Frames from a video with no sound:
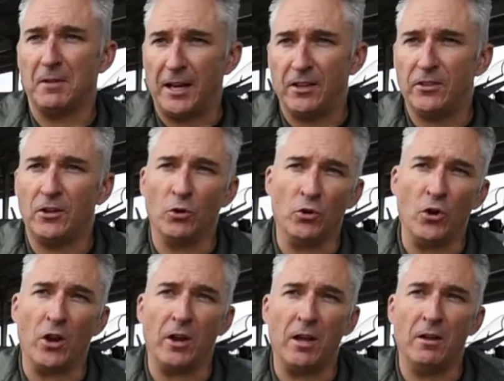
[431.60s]
anything or
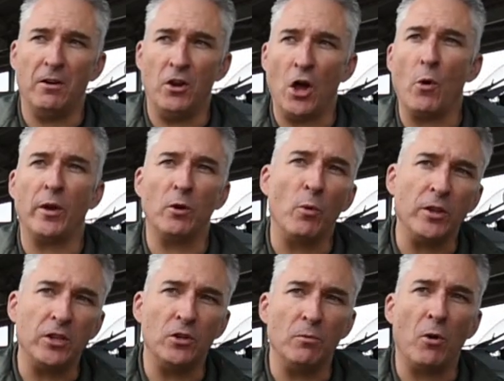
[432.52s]
not knowing
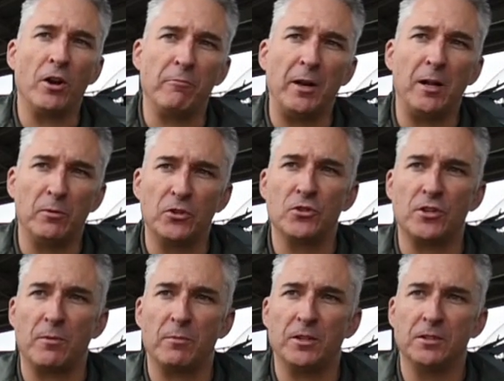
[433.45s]
whether you might have been able to do
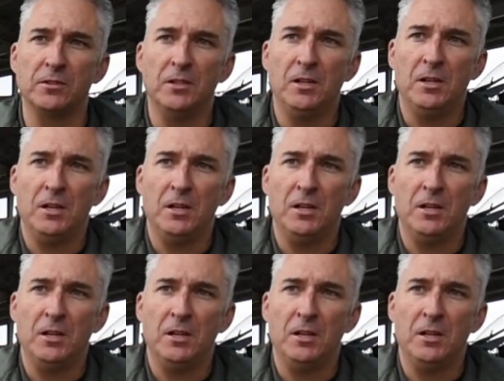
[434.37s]
something.